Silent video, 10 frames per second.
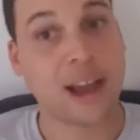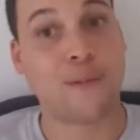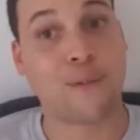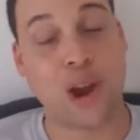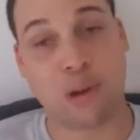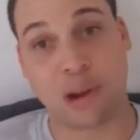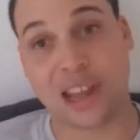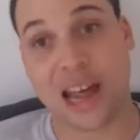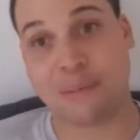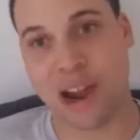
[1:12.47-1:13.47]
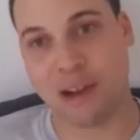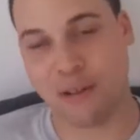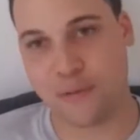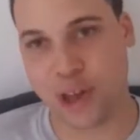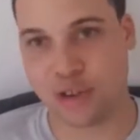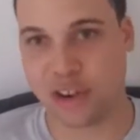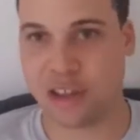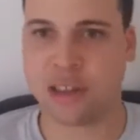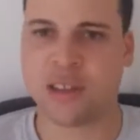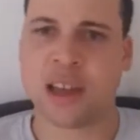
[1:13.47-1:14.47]
a frequent collaborator of
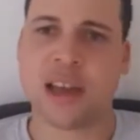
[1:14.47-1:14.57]
Futures.